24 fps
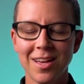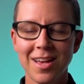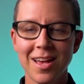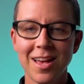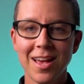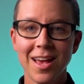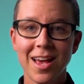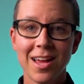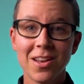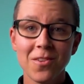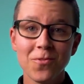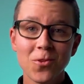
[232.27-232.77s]

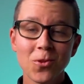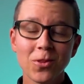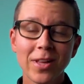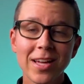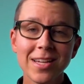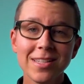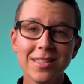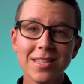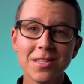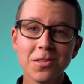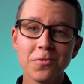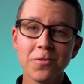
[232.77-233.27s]
And if you
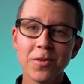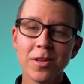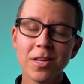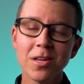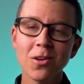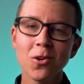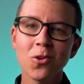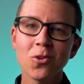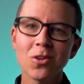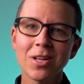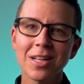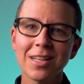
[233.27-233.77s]
like this
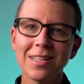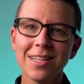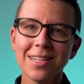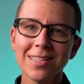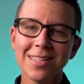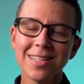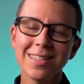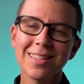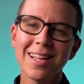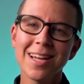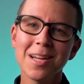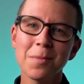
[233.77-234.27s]
video, click
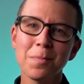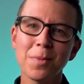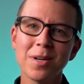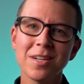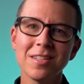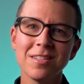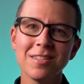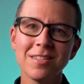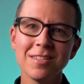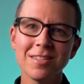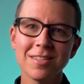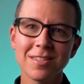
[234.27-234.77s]
the like
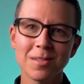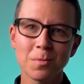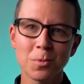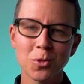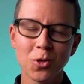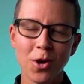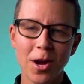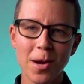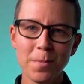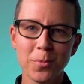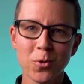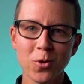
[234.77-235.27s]
button,
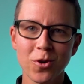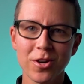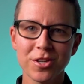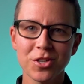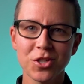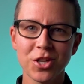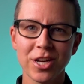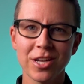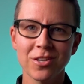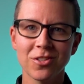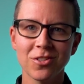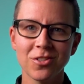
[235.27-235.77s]
subscribe to our
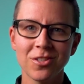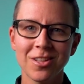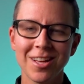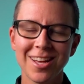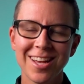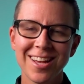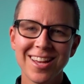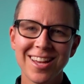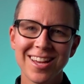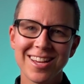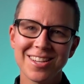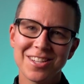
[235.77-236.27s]
channel,
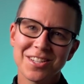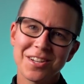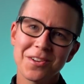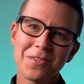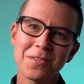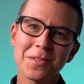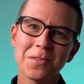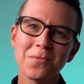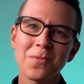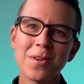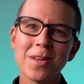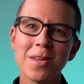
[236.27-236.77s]
and share
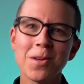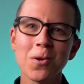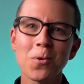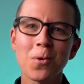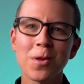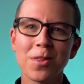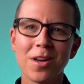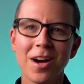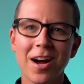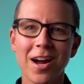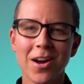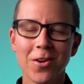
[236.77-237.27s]
this video with
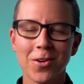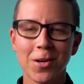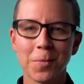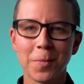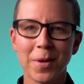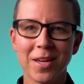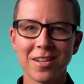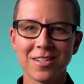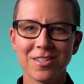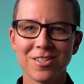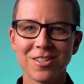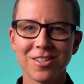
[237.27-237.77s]
a hiring
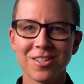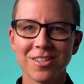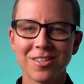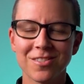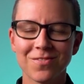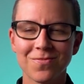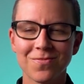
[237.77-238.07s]
manager.